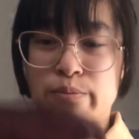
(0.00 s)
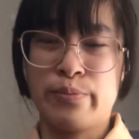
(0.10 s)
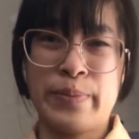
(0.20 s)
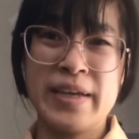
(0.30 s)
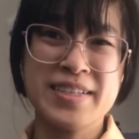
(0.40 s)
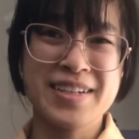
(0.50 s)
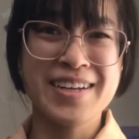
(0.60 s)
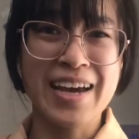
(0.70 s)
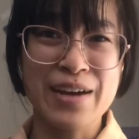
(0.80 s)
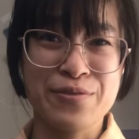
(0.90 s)
basically
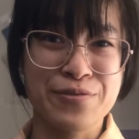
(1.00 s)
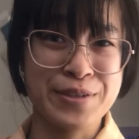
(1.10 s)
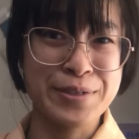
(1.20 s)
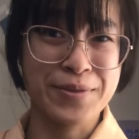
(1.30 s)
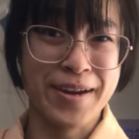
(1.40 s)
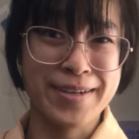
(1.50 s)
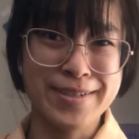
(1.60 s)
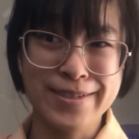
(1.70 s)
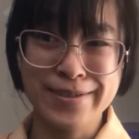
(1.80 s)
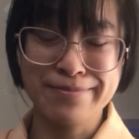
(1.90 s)
had free
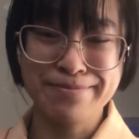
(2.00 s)
range